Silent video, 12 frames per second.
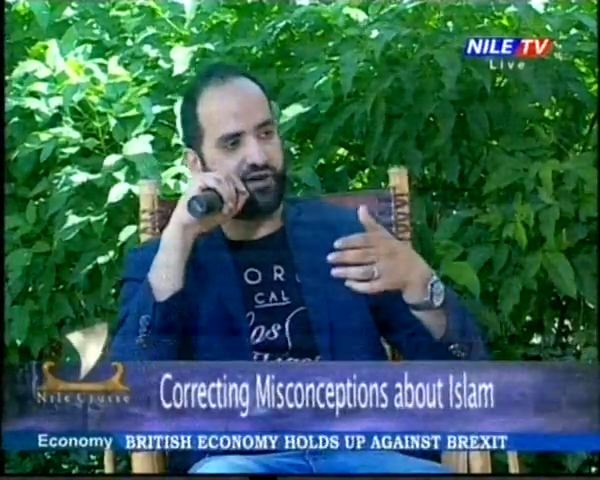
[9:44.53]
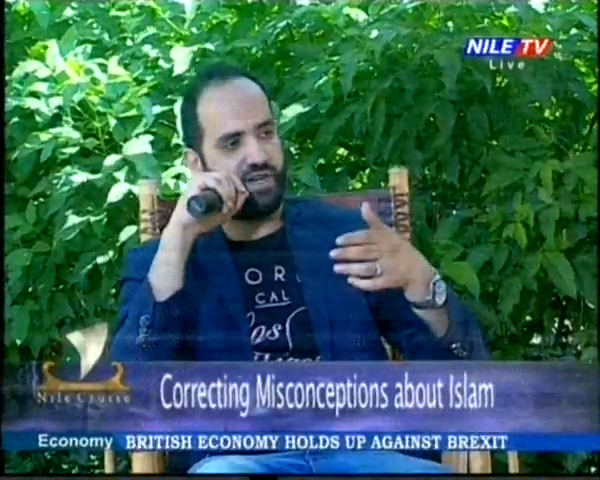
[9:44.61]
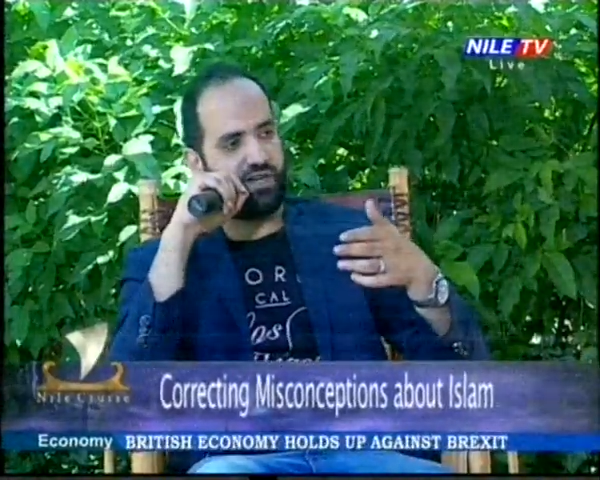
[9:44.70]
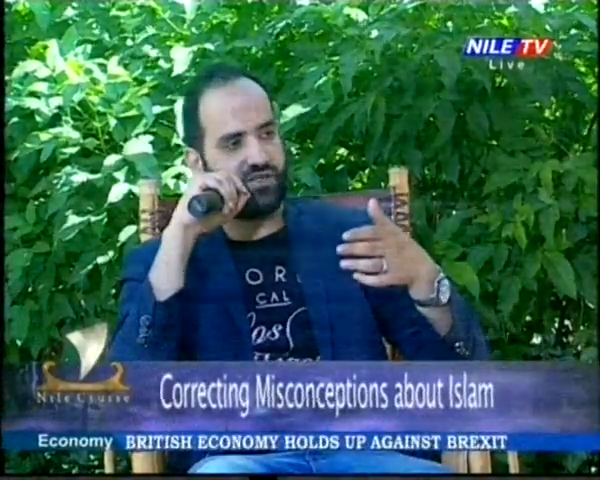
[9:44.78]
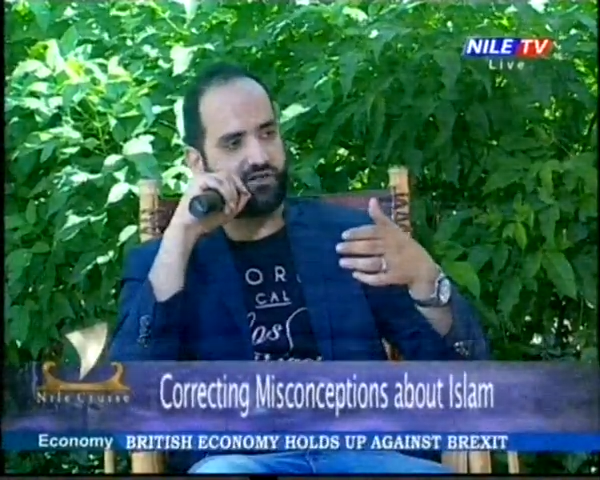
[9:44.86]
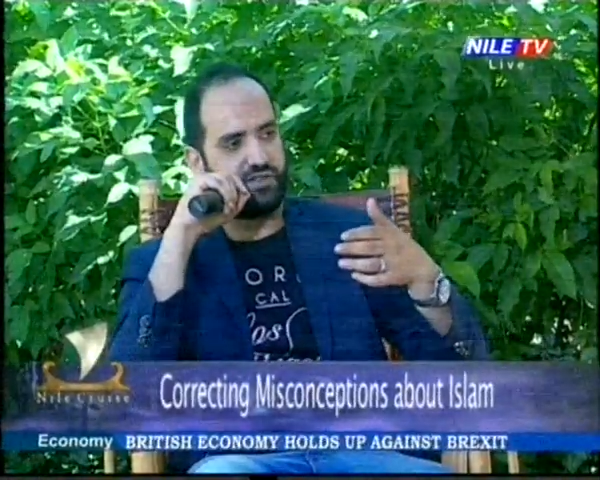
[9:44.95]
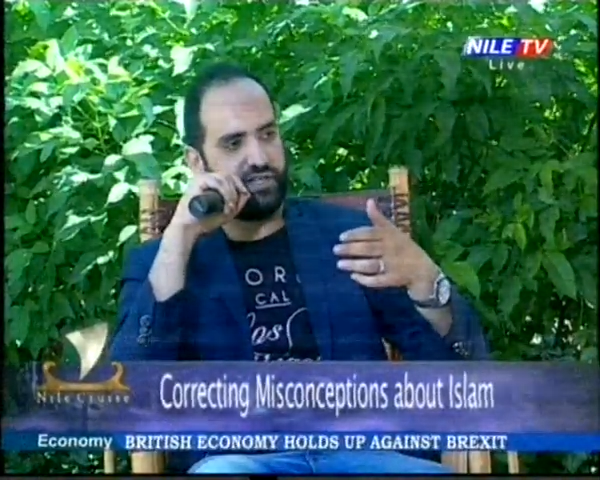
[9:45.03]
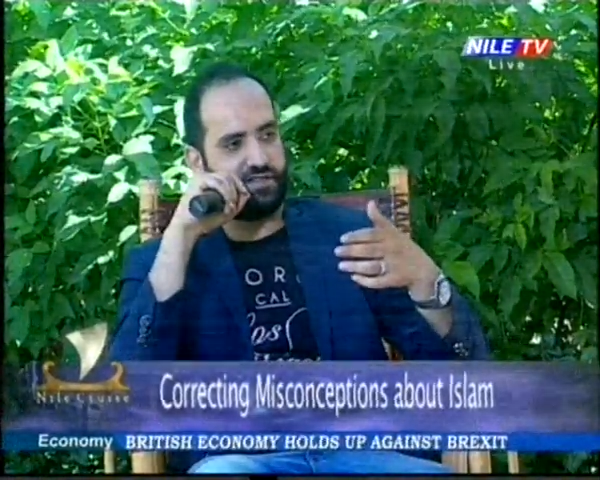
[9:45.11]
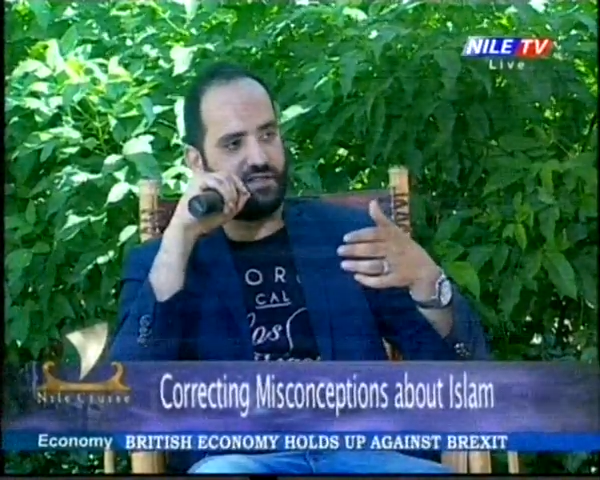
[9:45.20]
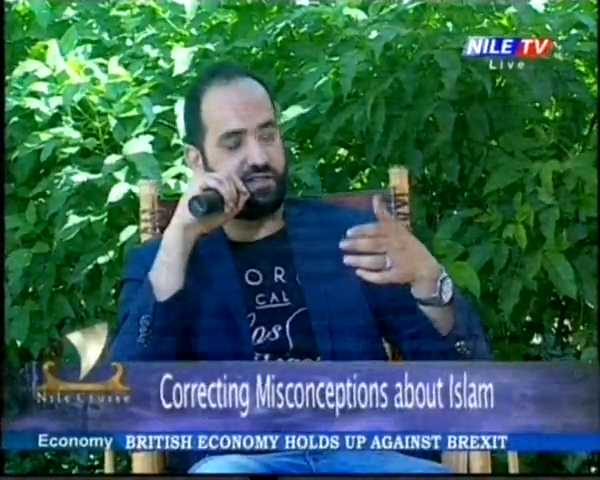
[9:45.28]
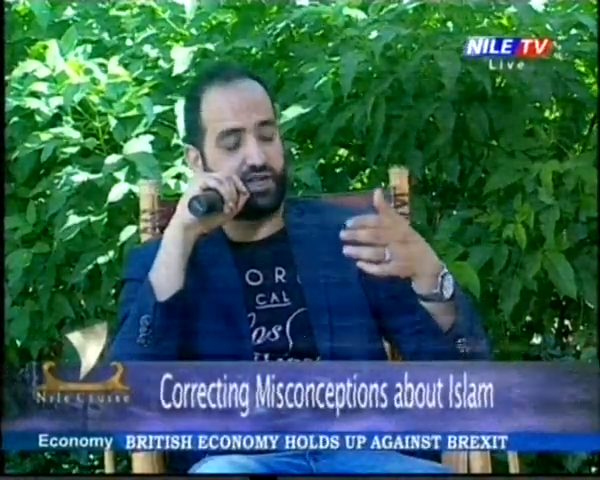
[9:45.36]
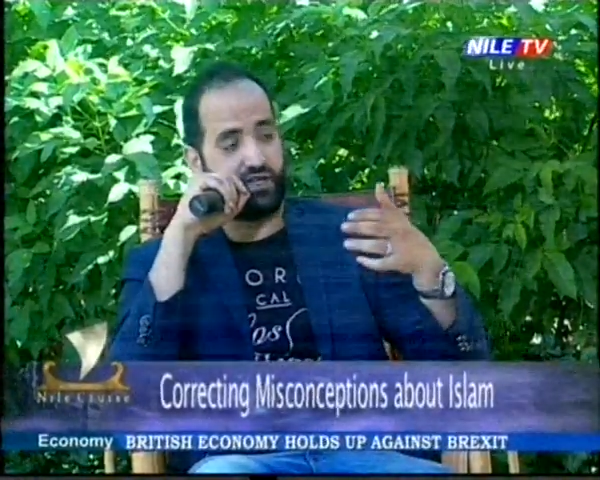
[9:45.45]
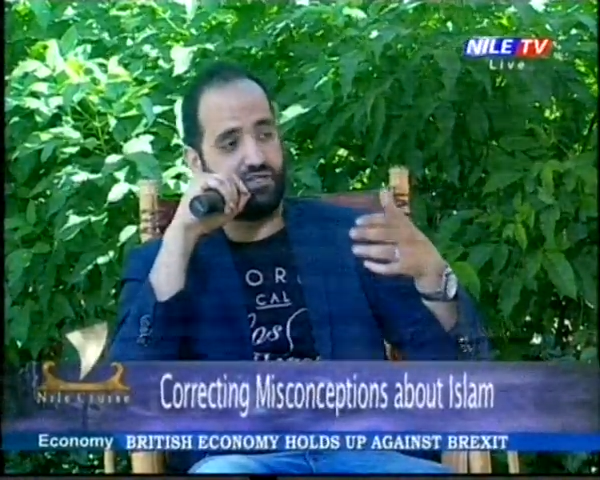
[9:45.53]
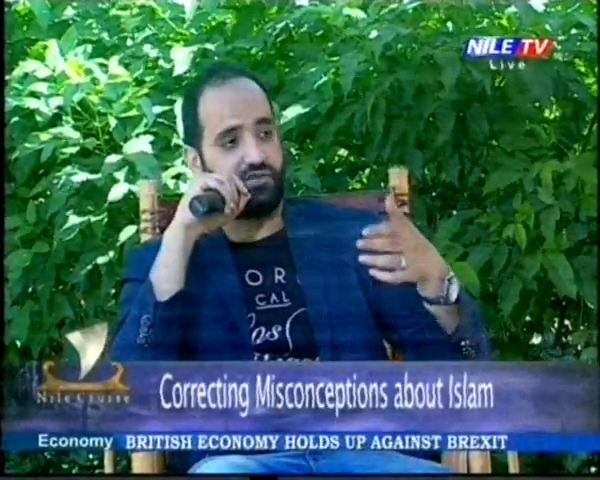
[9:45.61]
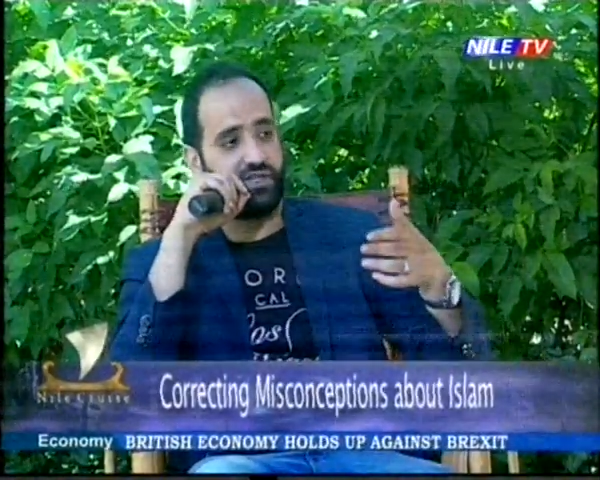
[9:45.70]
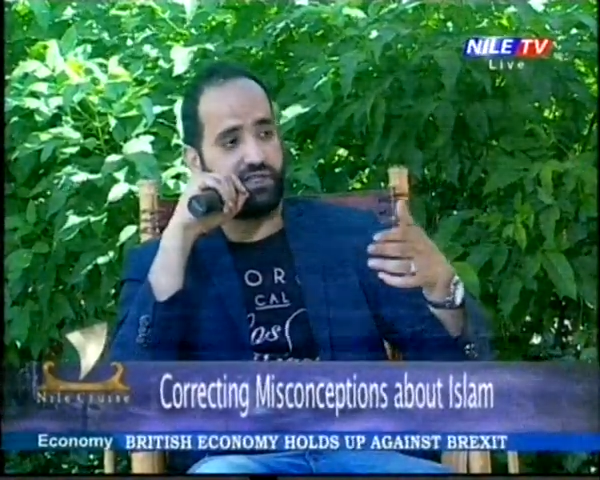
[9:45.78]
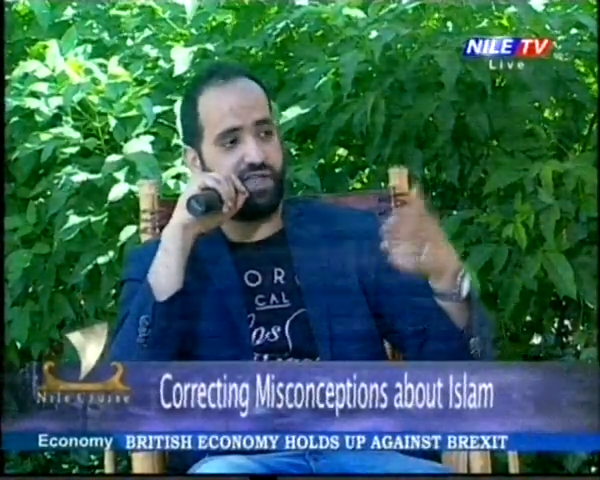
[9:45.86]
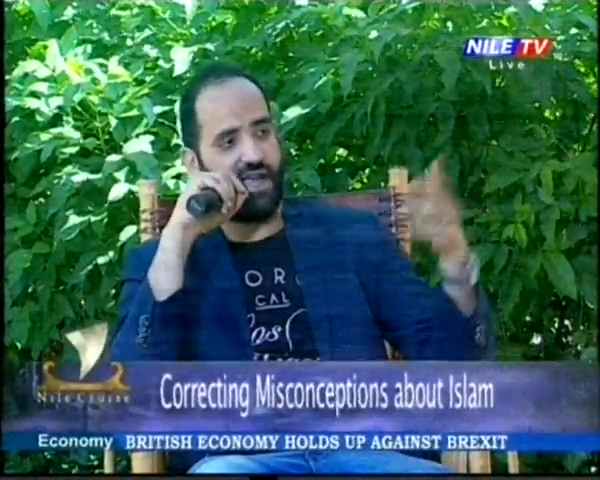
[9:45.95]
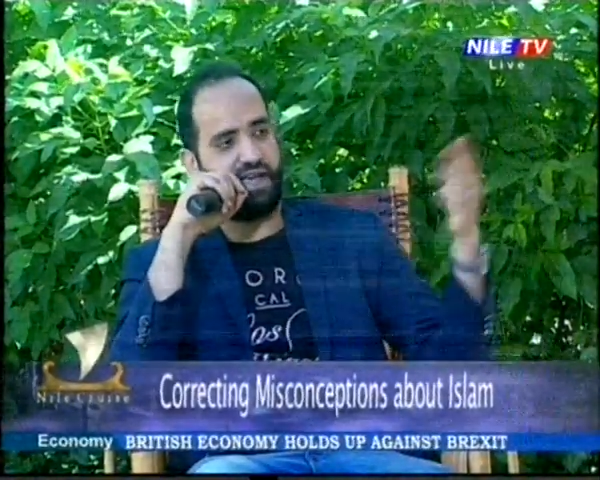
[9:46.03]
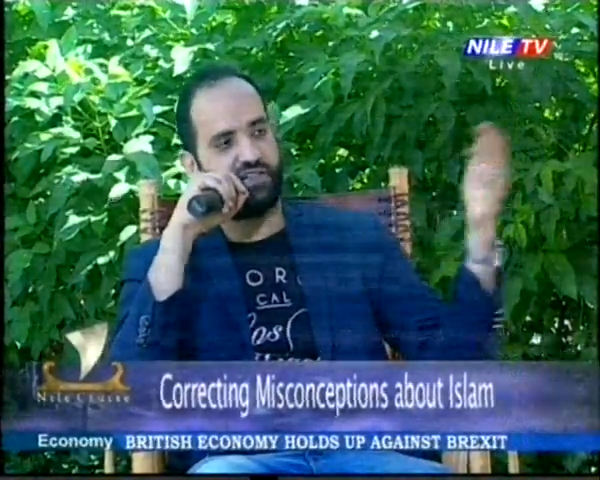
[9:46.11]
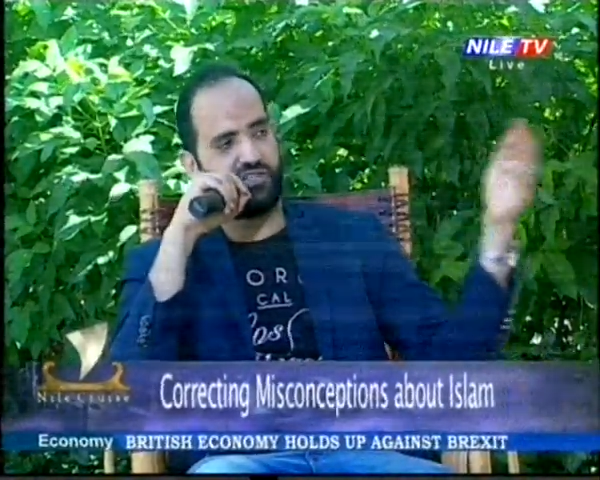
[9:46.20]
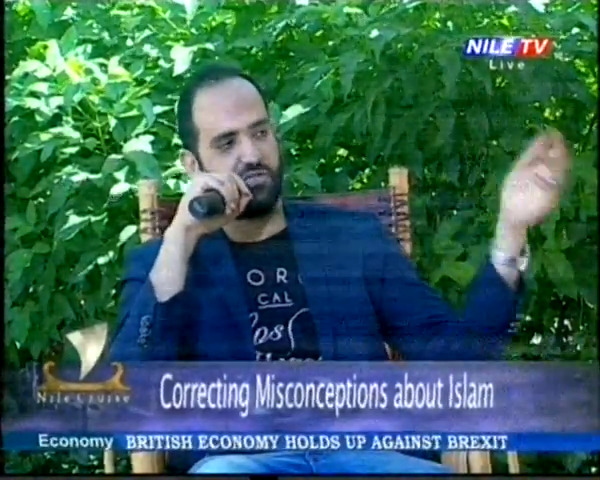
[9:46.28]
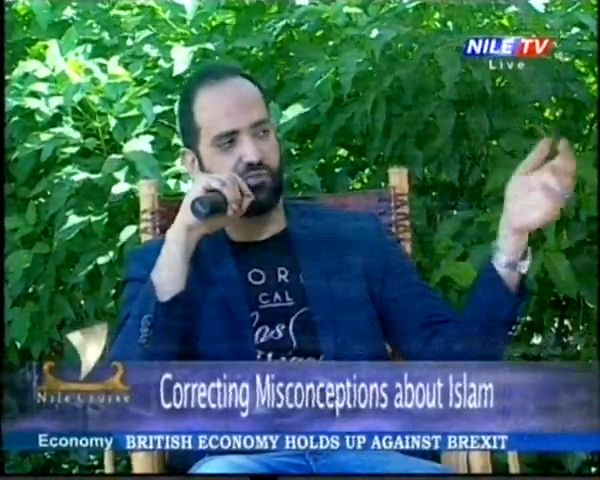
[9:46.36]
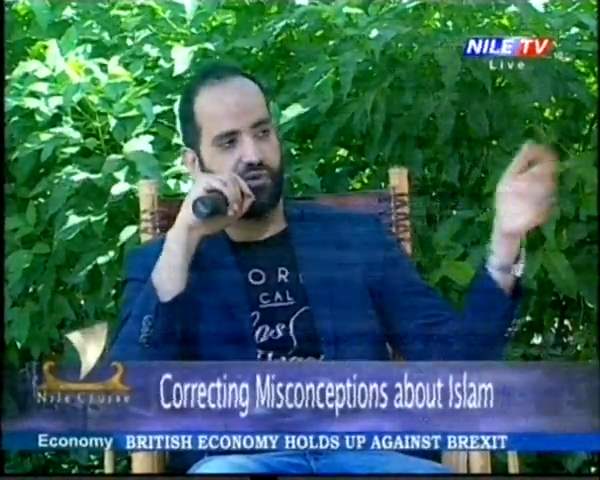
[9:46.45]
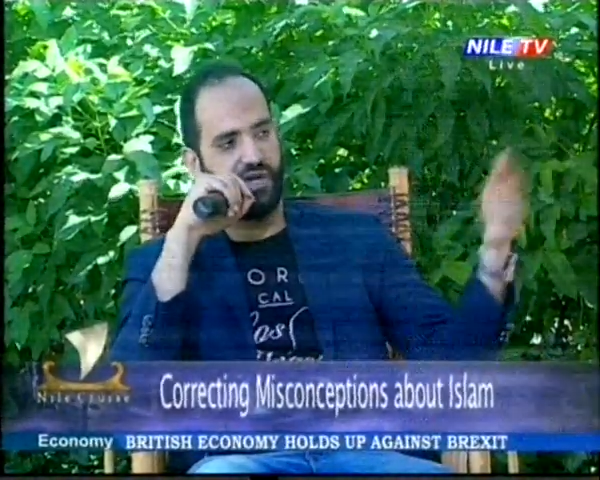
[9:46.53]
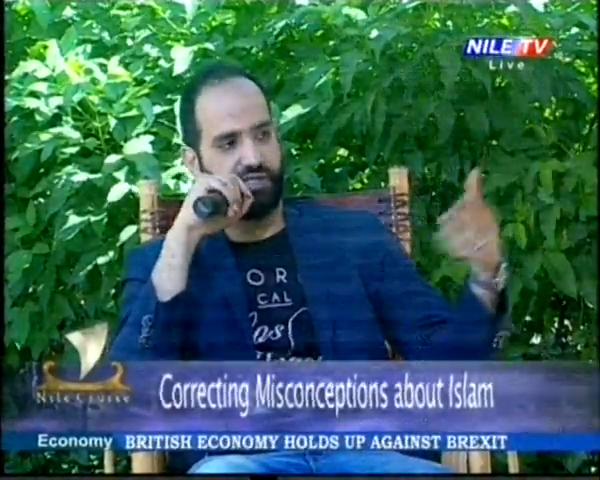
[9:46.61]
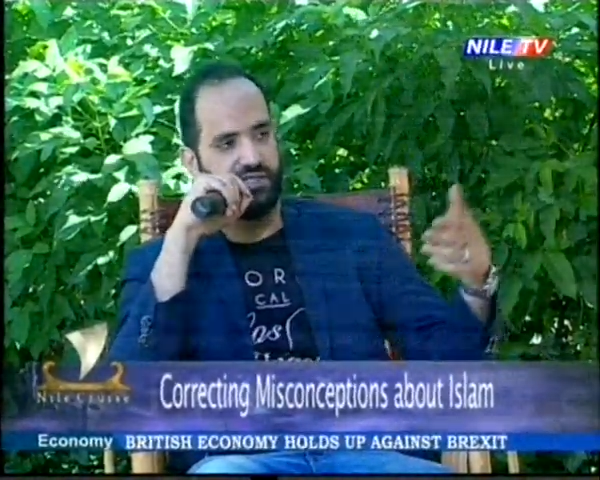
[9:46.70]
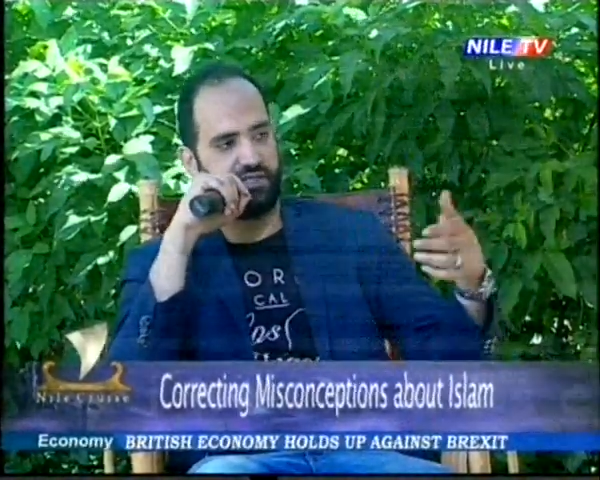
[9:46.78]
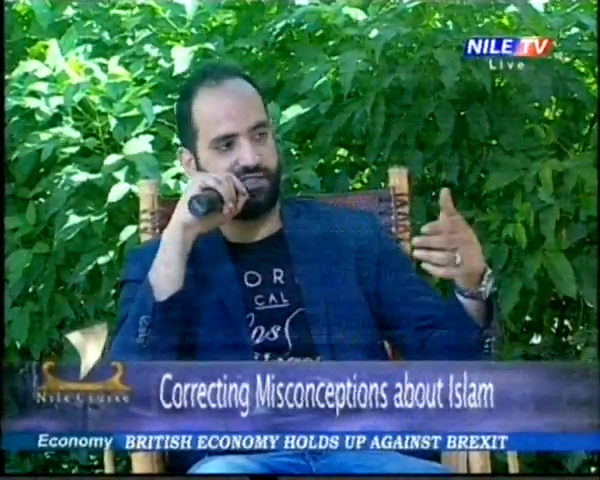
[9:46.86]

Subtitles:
countries and spread